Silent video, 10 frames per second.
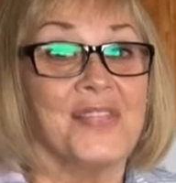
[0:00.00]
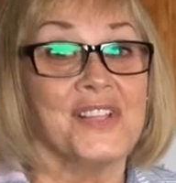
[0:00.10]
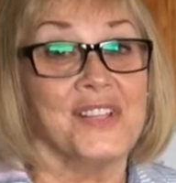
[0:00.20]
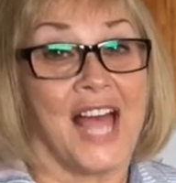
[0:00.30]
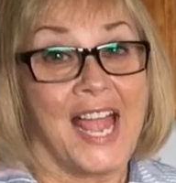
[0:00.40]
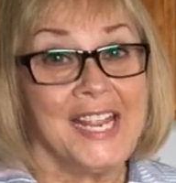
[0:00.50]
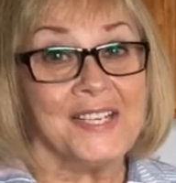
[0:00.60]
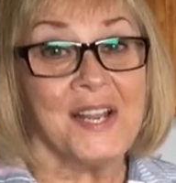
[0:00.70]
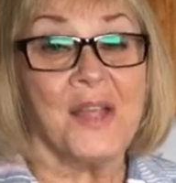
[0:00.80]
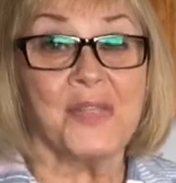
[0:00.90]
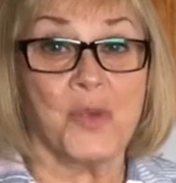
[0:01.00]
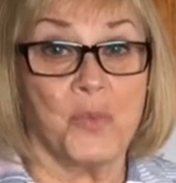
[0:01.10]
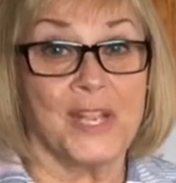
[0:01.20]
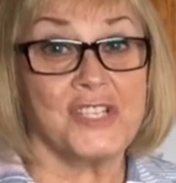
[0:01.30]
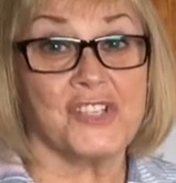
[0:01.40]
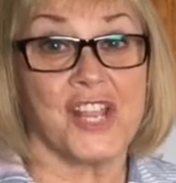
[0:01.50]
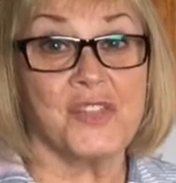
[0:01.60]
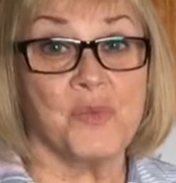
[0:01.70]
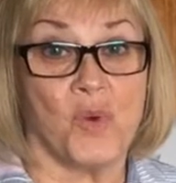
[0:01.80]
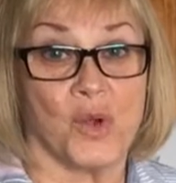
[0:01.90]
The Lion, the Witch,
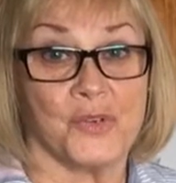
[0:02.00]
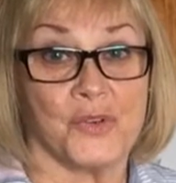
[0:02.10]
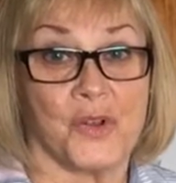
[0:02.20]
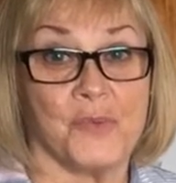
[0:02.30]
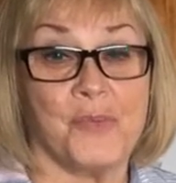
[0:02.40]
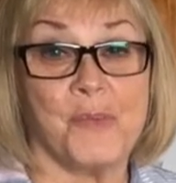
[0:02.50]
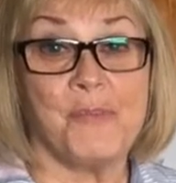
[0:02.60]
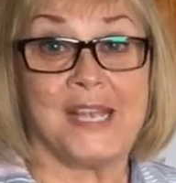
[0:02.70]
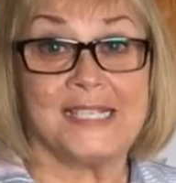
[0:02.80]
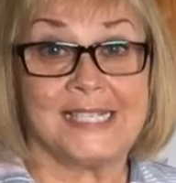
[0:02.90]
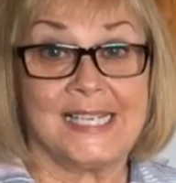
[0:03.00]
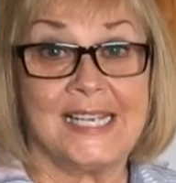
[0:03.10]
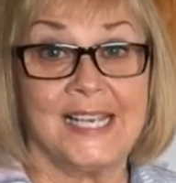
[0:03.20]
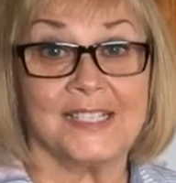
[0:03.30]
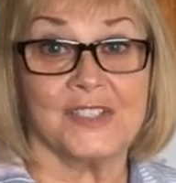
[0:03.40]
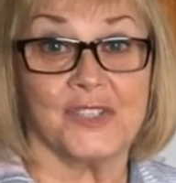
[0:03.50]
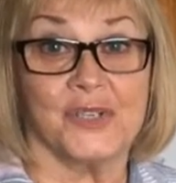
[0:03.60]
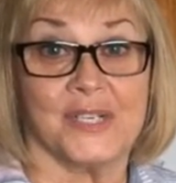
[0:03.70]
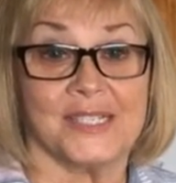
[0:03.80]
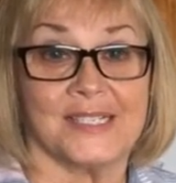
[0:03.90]
and the Wardrobe by C.S.
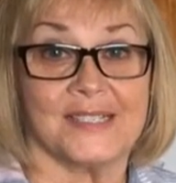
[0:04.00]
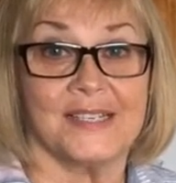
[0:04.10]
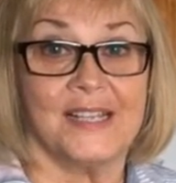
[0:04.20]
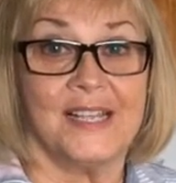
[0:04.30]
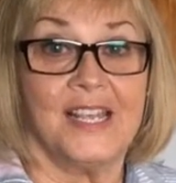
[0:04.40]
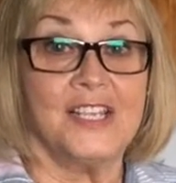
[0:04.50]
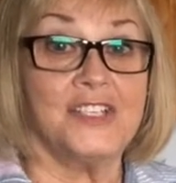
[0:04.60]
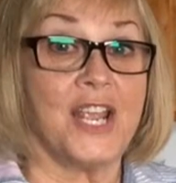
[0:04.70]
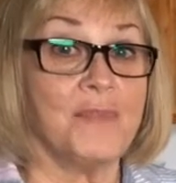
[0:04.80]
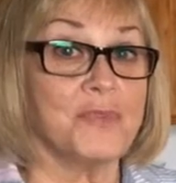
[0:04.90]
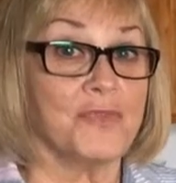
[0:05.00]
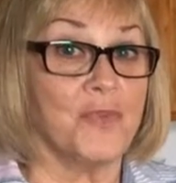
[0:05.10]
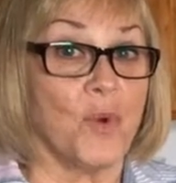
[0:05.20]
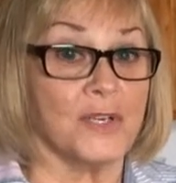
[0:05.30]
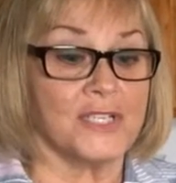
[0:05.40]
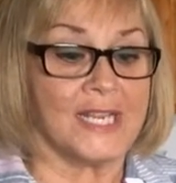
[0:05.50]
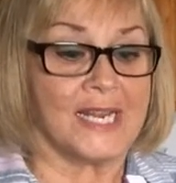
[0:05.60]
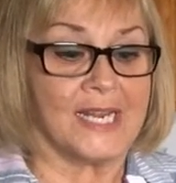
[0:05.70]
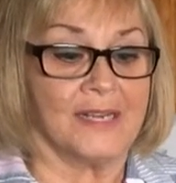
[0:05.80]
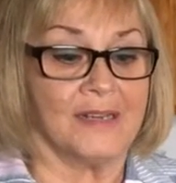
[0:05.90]
Lewis. Chapter
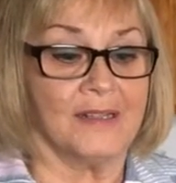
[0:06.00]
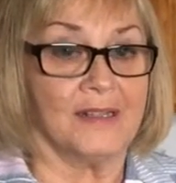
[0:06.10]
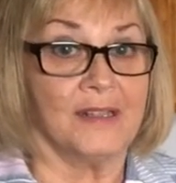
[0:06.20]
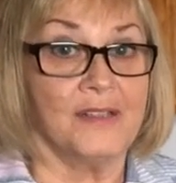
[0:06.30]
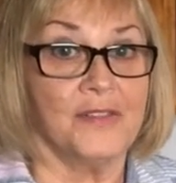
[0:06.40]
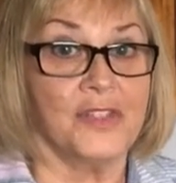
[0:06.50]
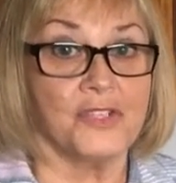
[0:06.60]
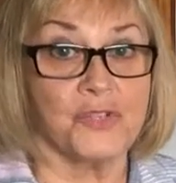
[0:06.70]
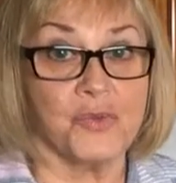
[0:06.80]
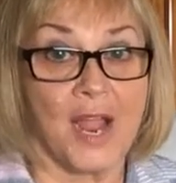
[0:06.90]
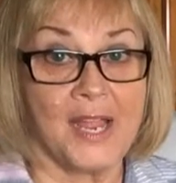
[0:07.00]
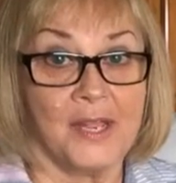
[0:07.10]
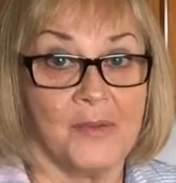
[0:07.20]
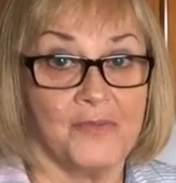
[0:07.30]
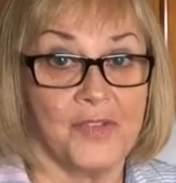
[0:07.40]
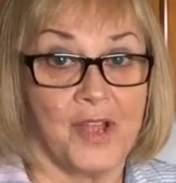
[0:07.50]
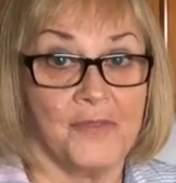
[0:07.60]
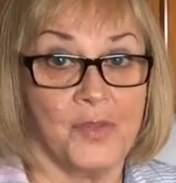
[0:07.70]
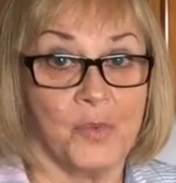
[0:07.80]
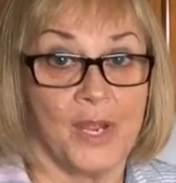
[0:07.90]
14, The Triumph
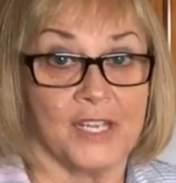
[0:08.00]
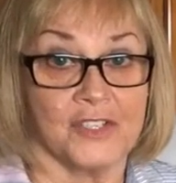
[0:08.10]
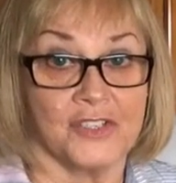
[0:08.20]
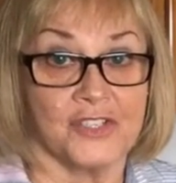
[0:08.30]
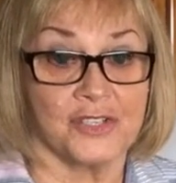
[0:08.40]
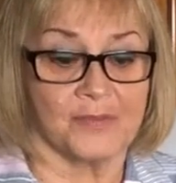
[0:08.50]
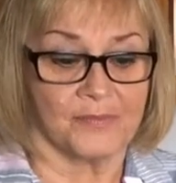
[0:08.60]
of the Witch.